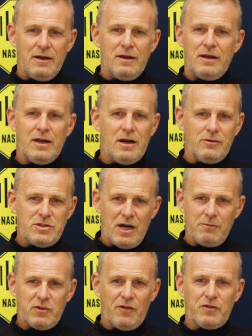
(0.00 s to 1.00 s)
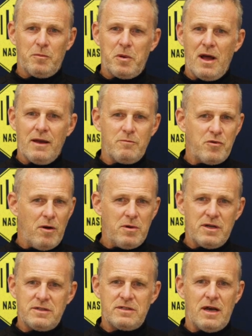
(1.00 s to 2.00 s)
you know, jumped off the plane,
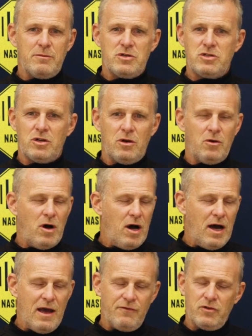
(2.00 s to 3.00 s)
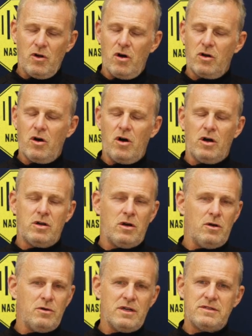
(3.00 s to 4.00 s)
probably the same as you. I have not got a
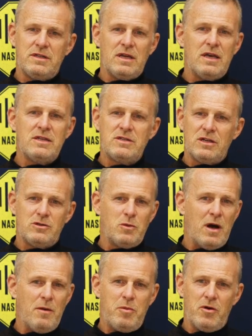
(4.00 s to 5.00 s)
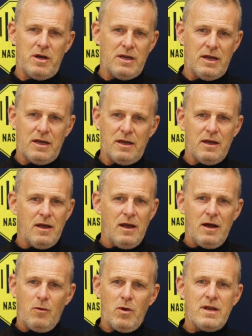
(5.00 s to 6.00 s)
clue. That's the easiest way of putting it.
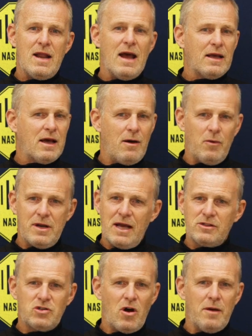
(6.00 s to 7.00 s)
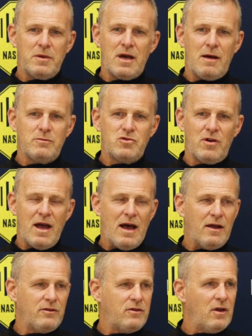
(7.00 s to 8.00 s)
When that time comes
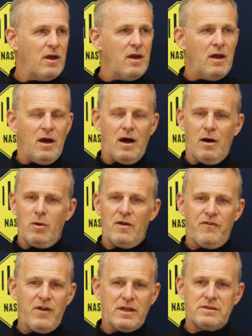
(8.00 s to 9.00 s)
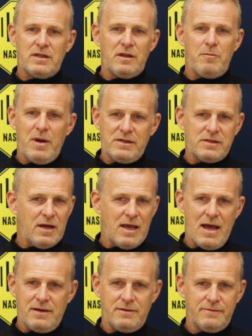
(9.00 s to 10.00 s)
round, I will affect it the best I
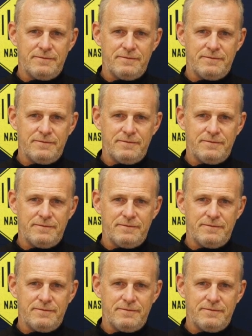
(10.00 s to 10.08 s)
can.